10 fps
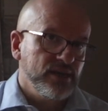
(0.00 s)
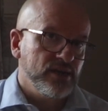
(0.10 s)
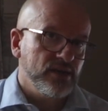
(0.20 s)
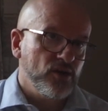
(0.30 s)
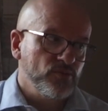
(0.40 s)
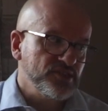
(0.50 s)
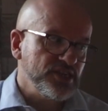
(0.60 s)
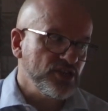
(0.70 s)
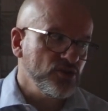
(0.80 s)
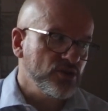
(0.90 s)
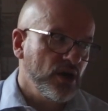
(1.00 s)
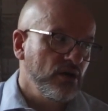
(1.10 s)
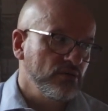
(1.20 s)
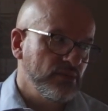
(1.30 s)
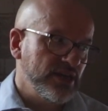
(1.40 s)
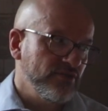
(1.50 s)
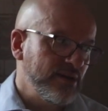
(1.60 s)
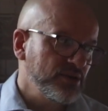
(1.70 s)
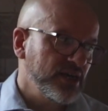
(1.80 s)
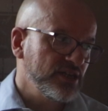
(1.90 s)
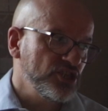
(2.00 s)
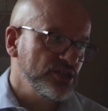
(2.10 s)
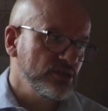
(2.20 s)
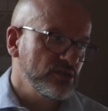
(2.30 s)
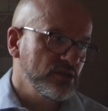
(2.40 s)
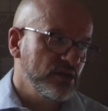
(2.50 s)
obviously you can't make your application